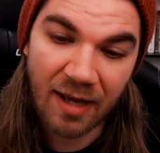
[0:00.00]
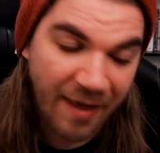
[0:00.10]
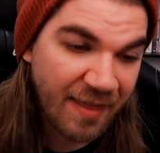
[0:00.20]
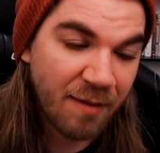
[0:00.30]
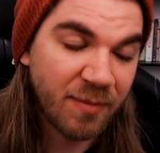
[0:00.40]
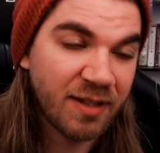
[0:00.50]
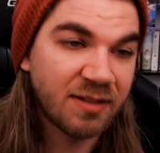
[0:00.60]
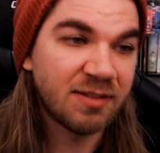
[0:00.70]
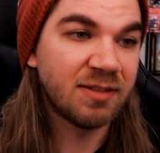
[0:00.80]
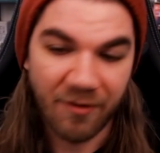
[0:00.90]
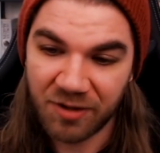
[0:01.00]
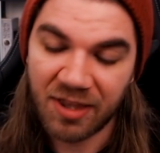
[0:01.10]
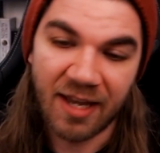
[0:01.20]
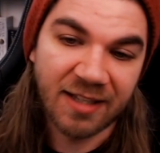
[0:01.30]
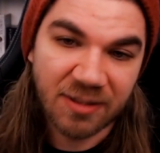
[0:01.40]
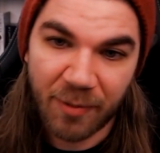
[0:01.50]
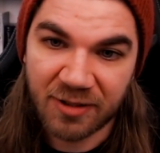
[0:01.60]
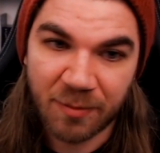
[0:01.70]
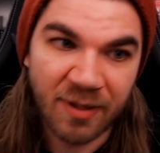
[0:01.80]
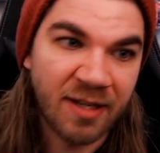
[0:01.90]
And that means everything is
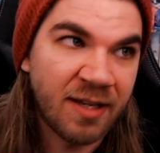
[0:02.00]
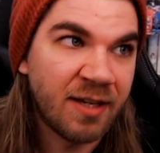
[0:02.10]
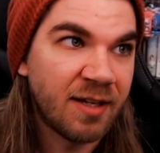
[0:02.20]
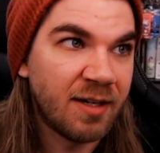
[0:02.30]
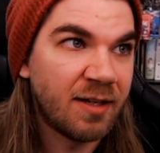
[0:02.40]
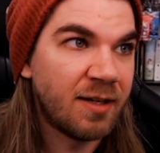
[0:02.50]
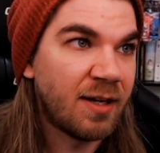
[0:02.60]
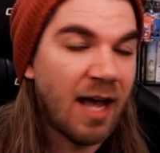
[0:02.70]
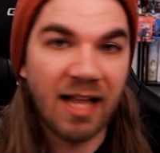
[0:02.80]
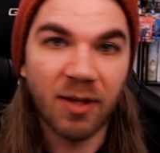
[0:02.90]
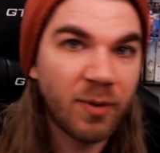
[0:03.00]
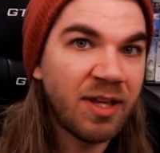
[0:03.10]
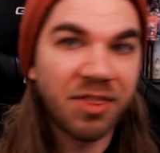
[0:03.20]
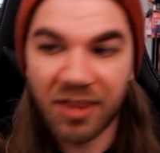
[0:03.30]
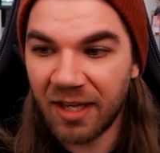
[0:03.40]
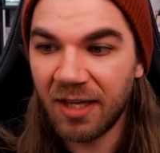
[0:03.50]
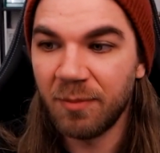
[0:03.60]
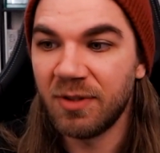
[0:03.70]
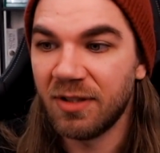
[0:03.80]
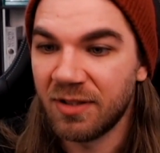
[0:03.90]
about to be Halloween
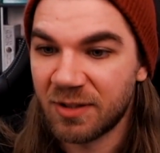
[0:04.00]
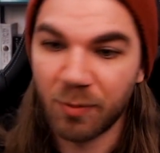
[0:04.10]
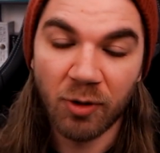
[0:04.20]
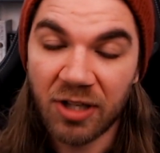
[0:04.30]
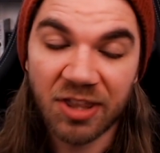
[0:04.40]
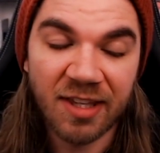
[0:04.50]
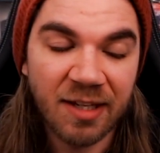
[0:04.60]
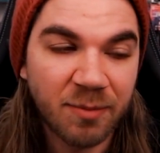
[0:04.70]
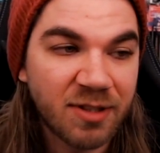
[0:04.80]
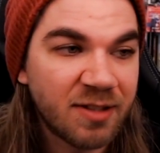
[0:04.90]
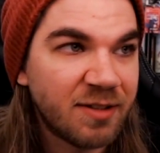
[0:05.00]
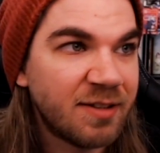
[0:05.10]
themed, spooky themed.